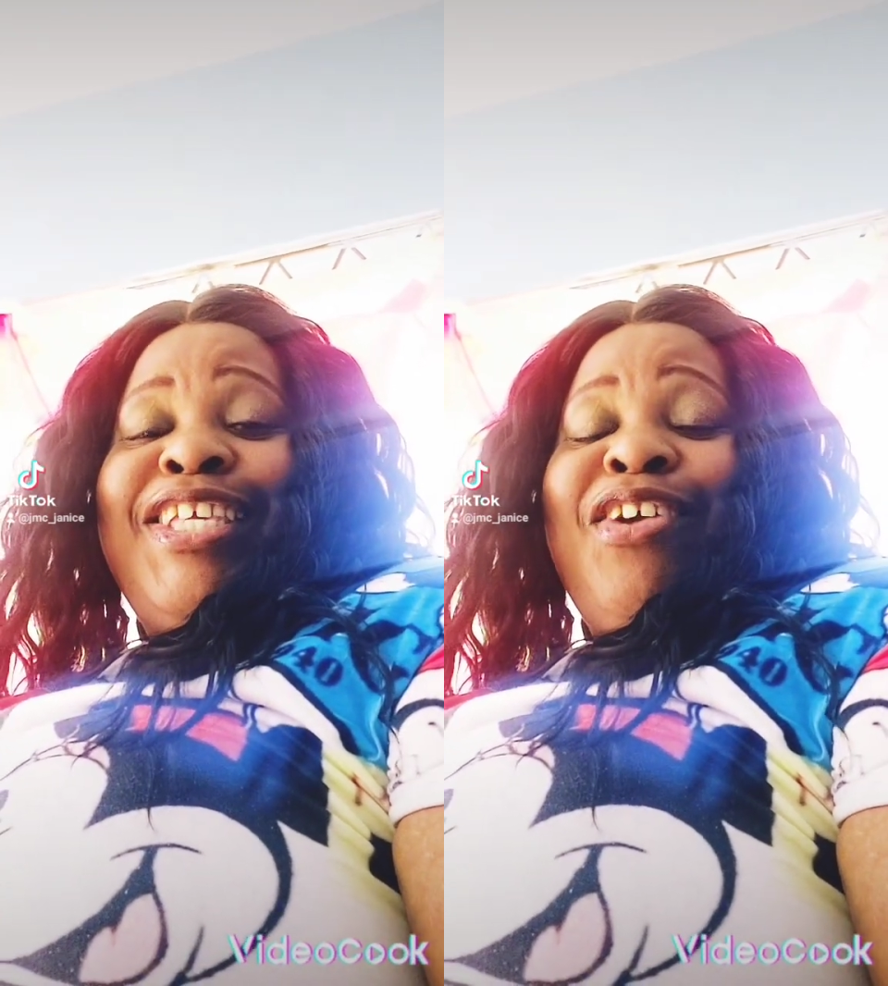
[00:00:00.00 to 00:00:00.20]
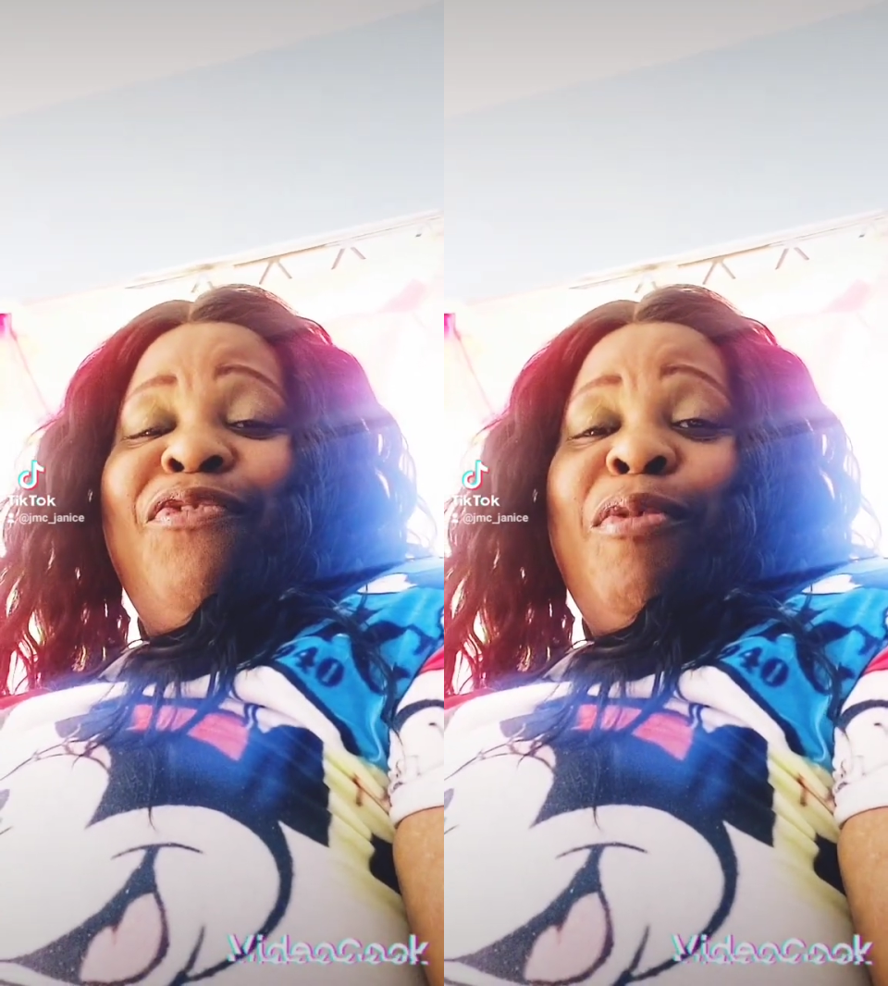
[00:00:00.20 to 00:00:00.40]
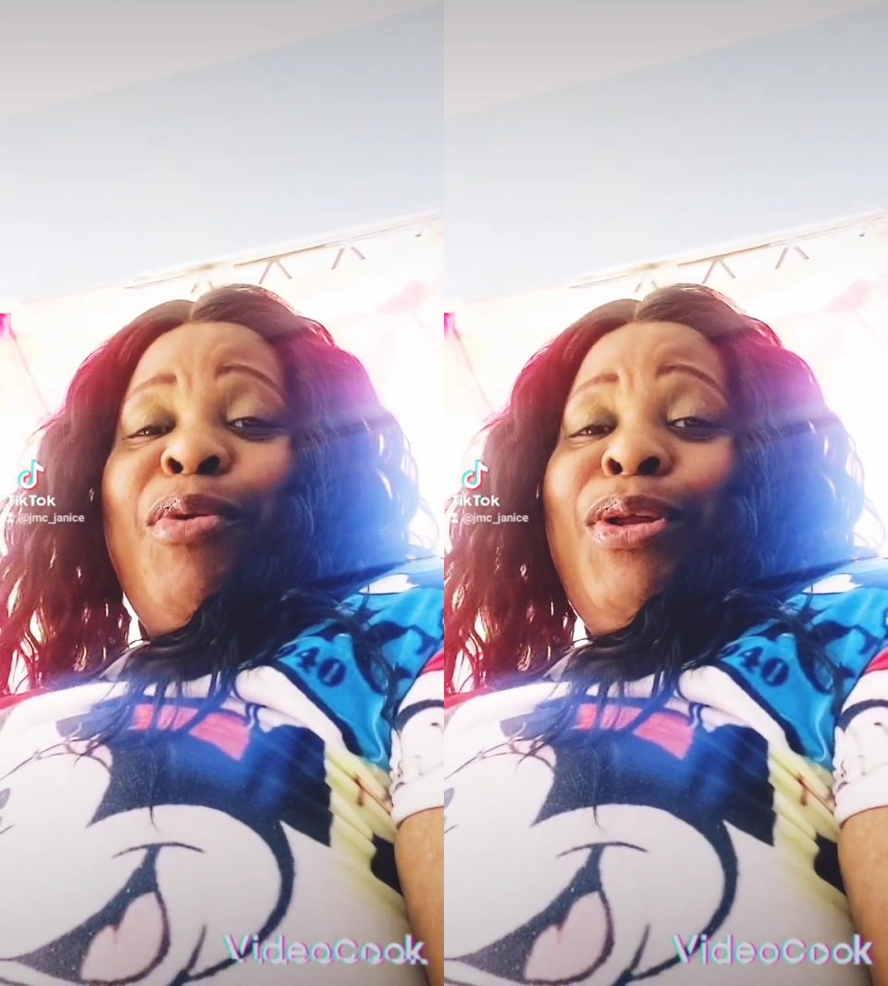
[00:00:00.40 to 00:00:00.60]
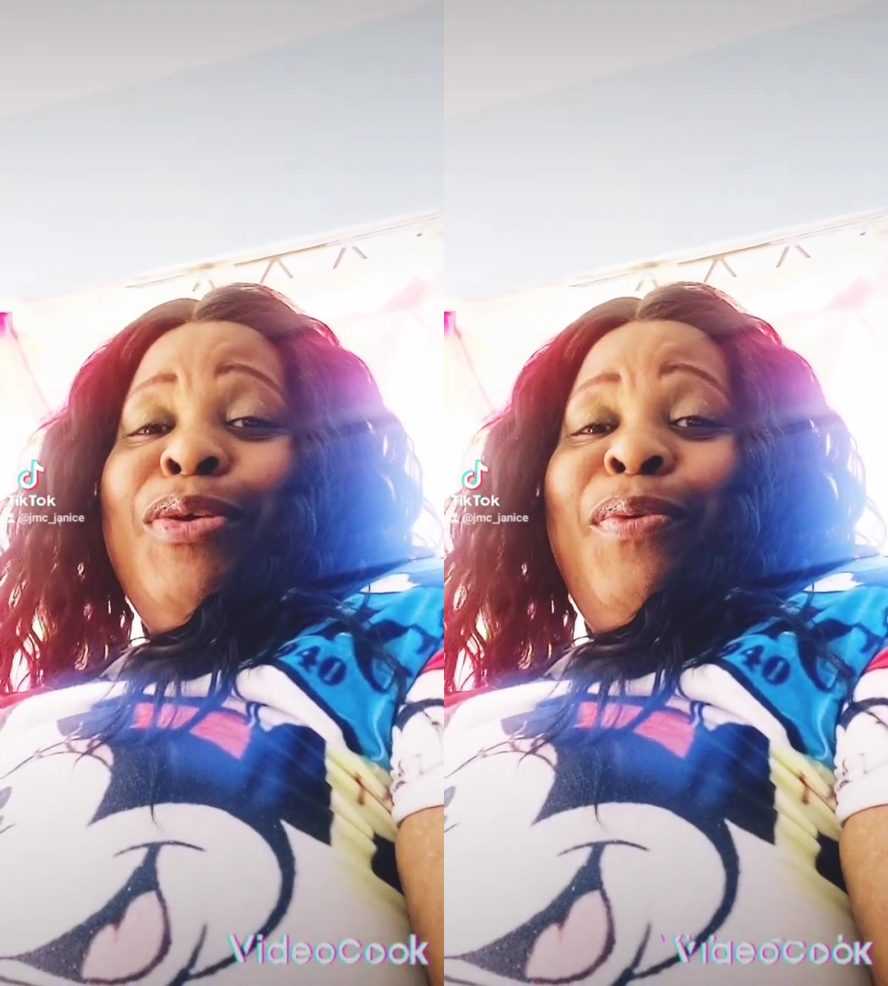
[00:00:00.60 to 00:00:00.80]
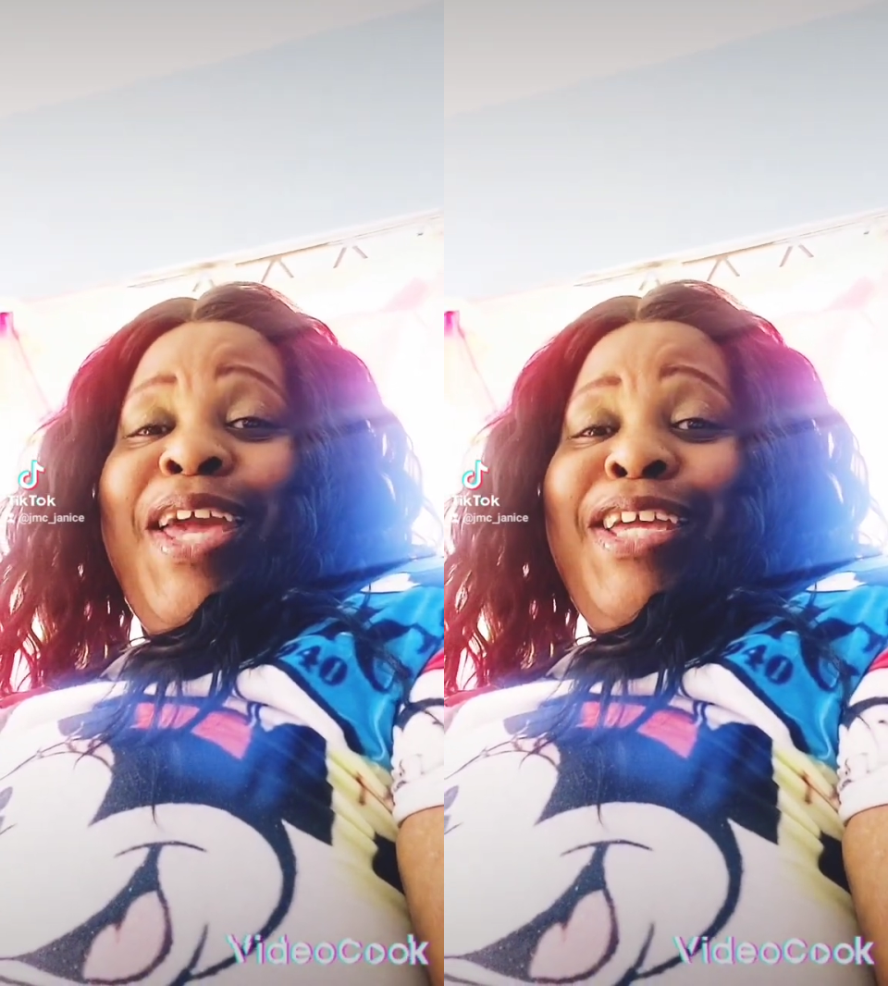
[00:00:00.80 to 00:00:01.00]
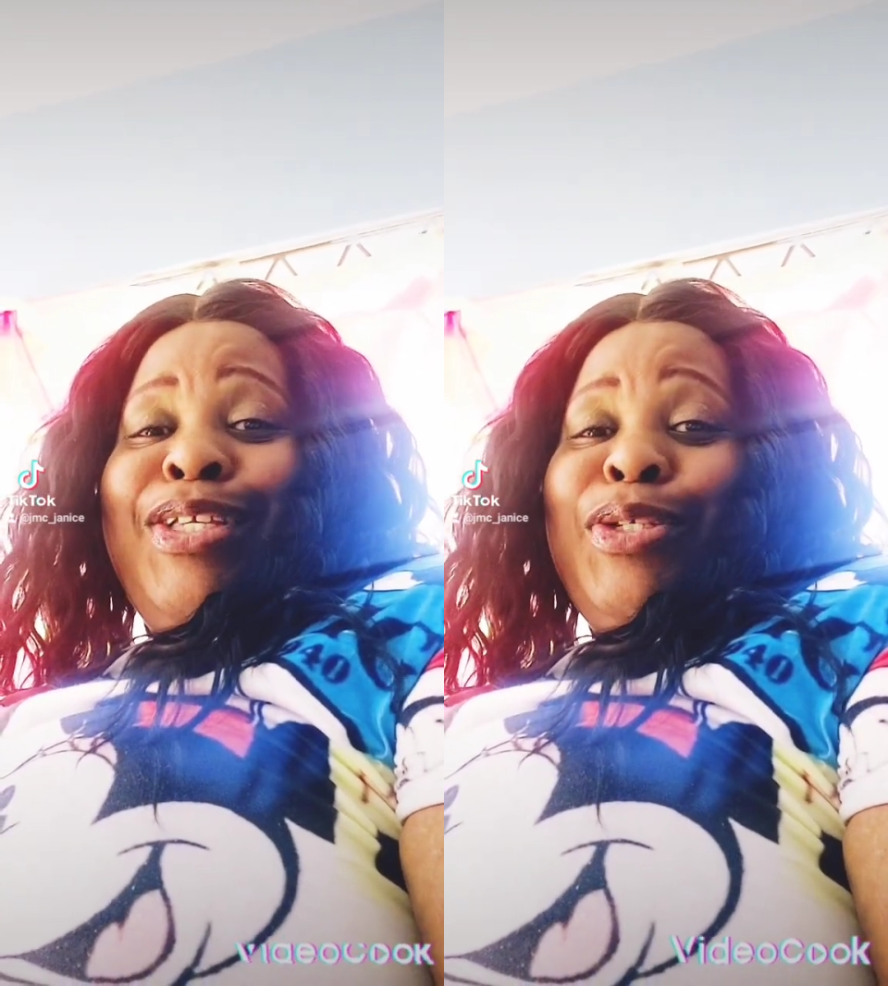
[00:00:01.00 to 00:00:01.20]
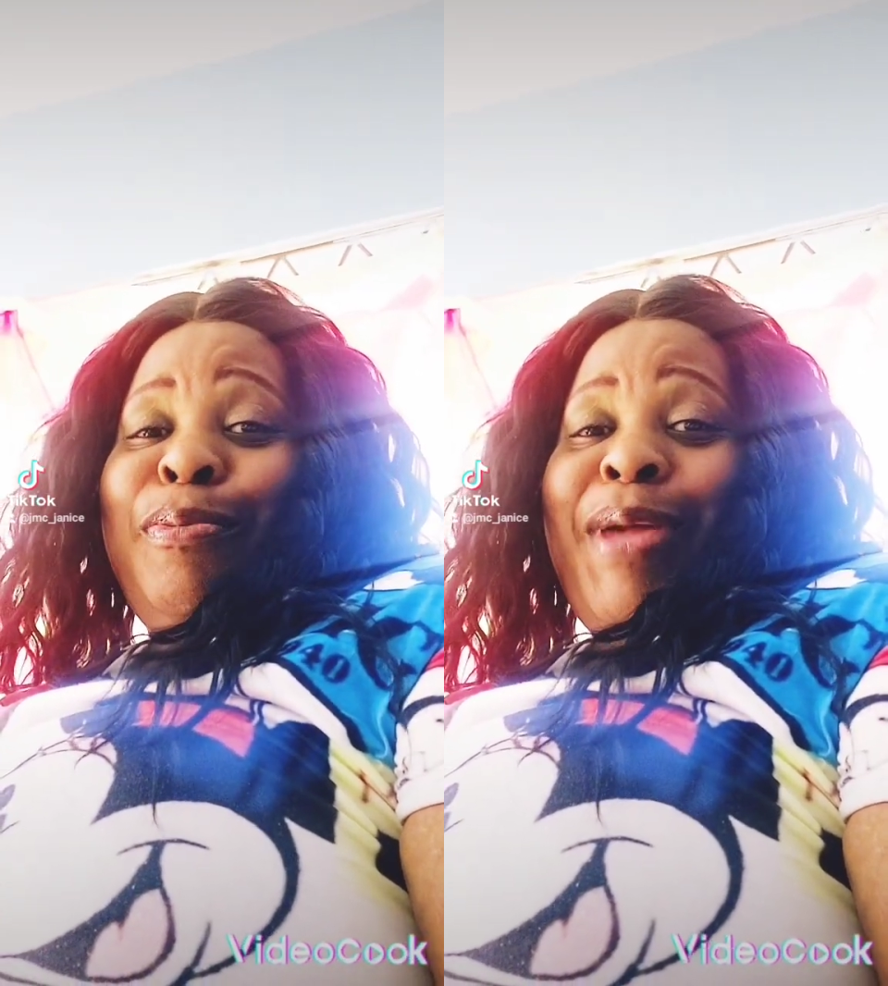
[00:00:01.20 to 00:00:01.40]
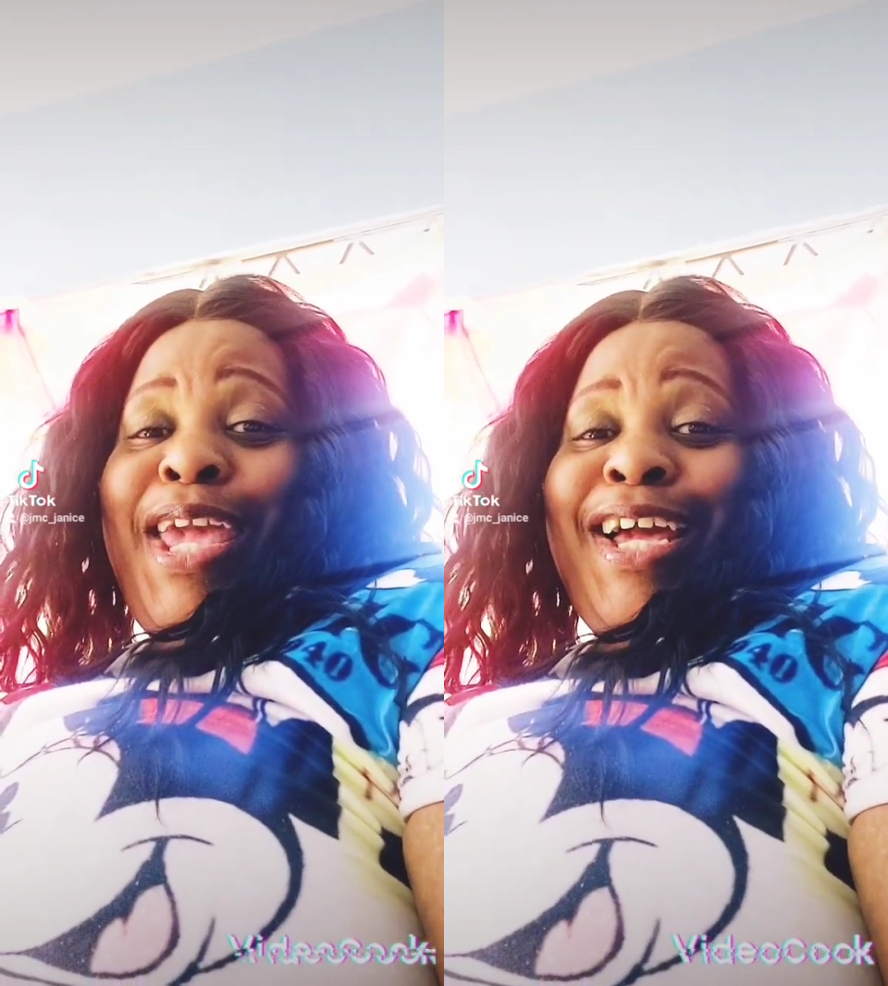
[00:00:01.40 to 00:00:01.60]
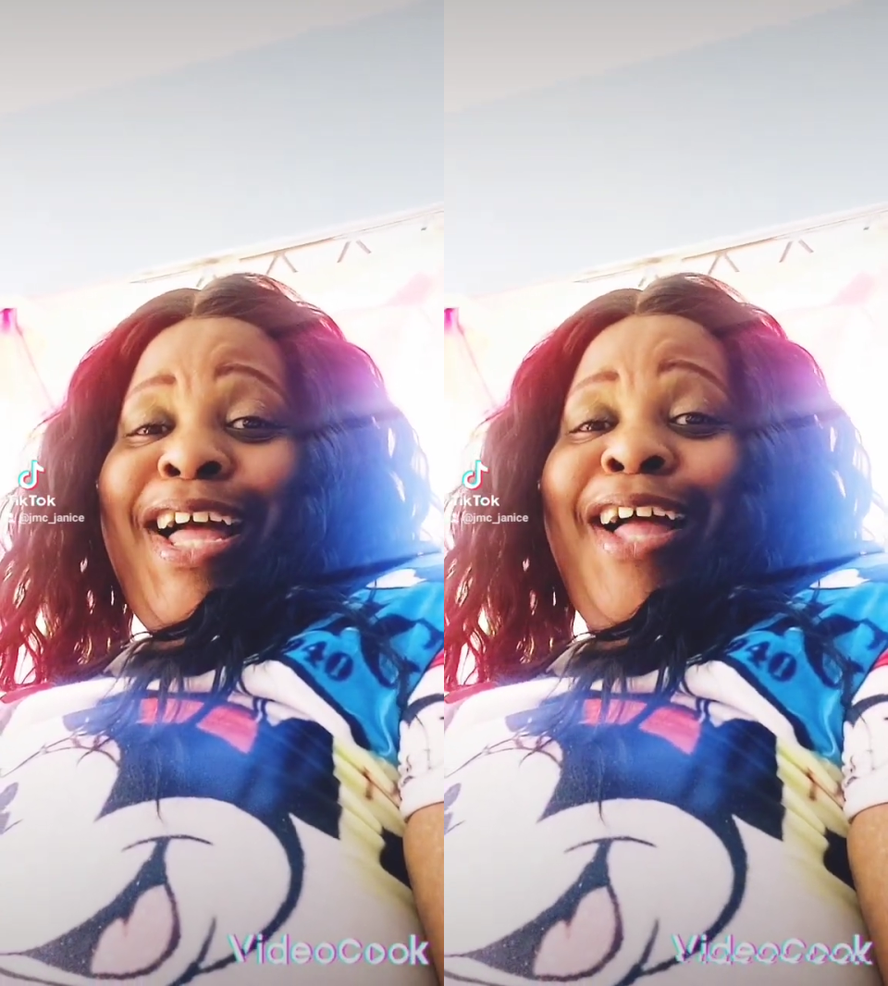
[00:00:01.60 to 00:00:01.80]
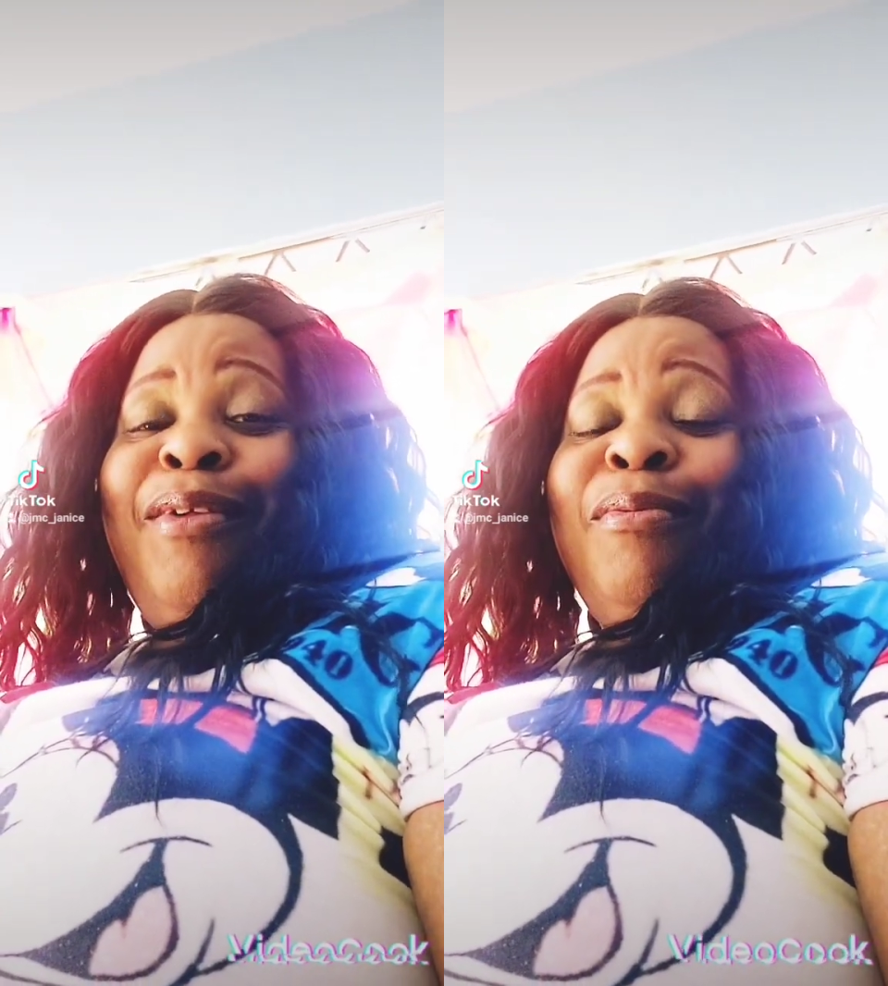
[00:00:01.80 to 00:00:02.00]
here from all the way in Jamaica,